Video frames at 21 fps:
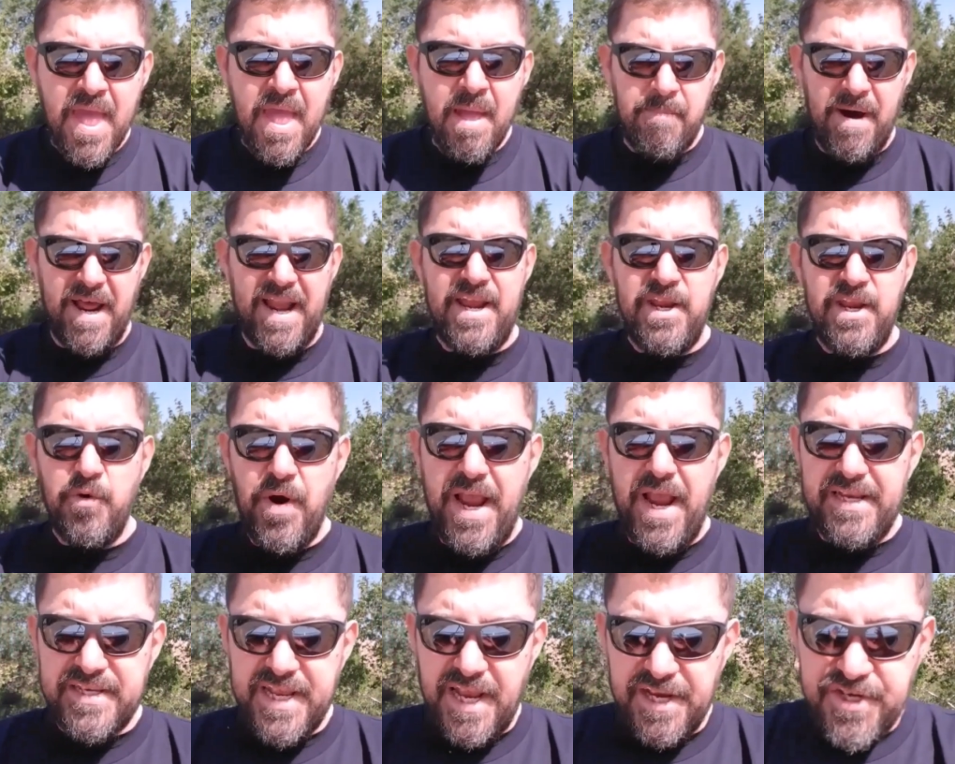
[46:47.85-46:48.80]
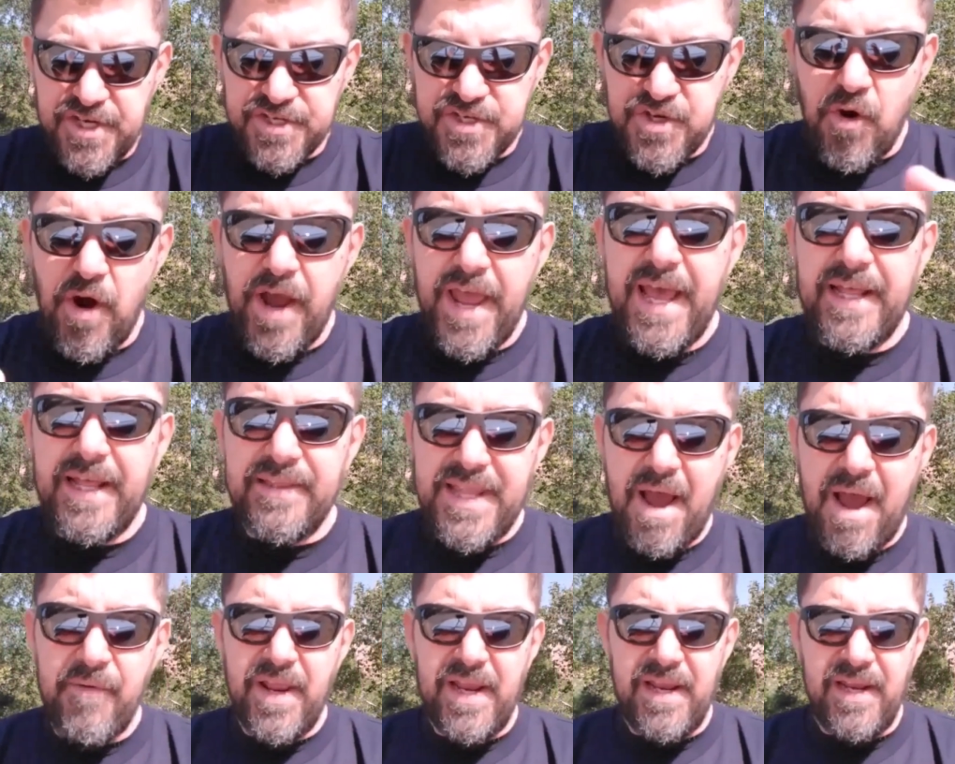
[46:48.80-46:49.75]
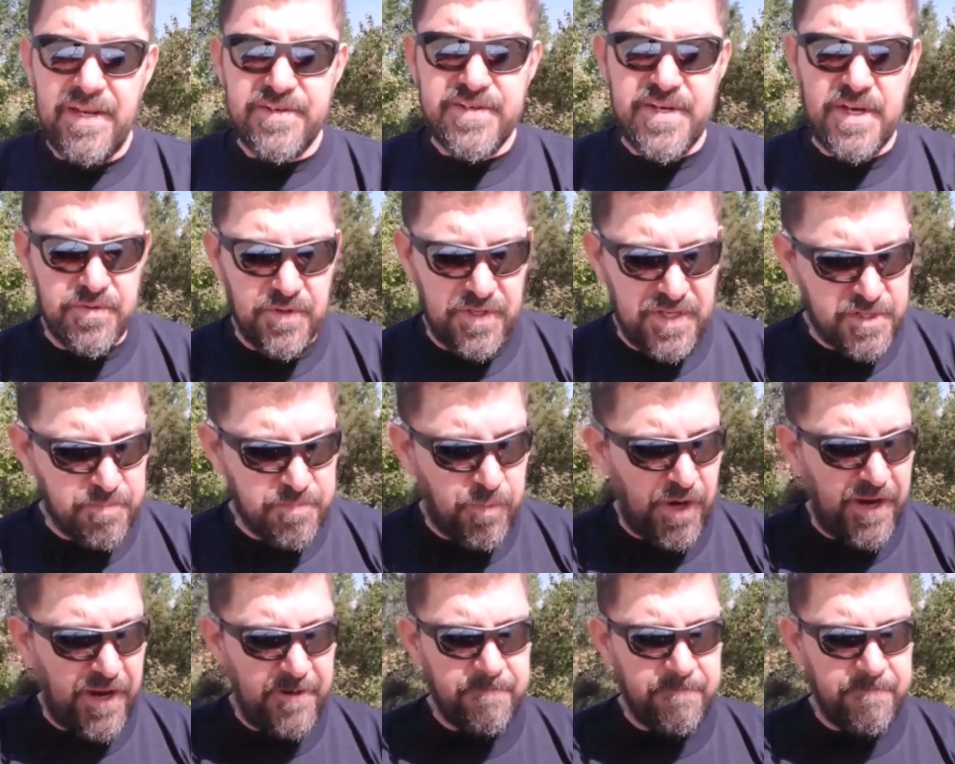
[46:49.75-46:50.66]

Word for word: But anyways, let's just go ahead now and listen to this prayer.